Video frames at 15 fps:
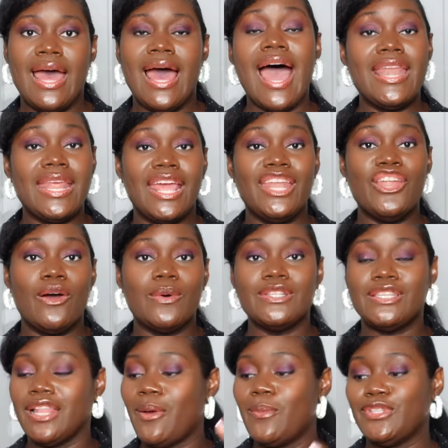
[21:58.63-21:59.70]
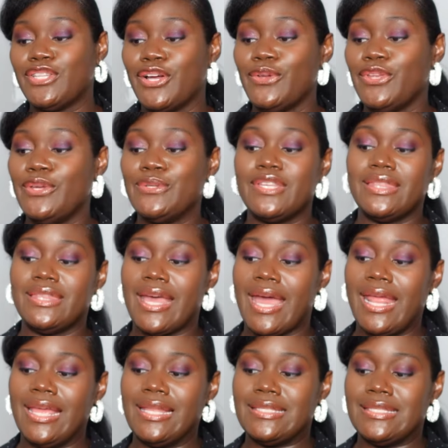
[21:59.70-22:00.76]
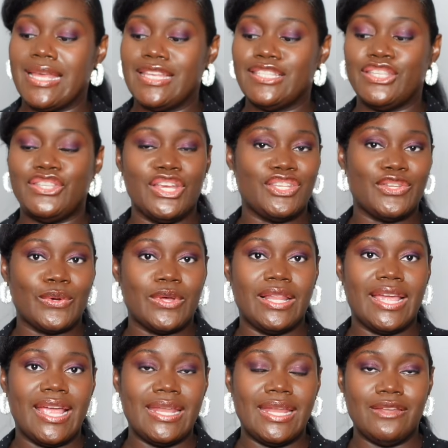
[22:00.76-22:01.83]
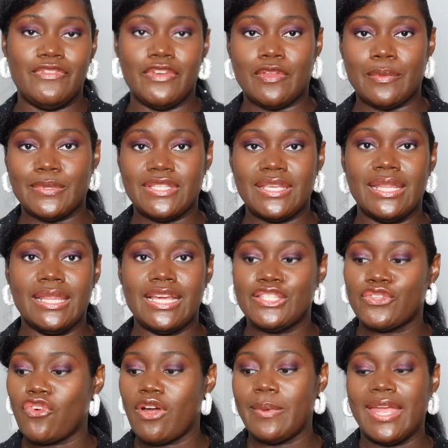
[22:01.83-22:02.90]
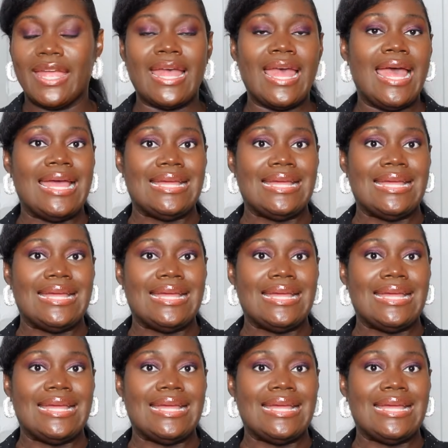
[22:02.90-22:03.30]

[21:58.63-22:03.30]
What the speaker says: I didn't know until I went to go use it that it says Gentle Clean and 50% less scrubbing.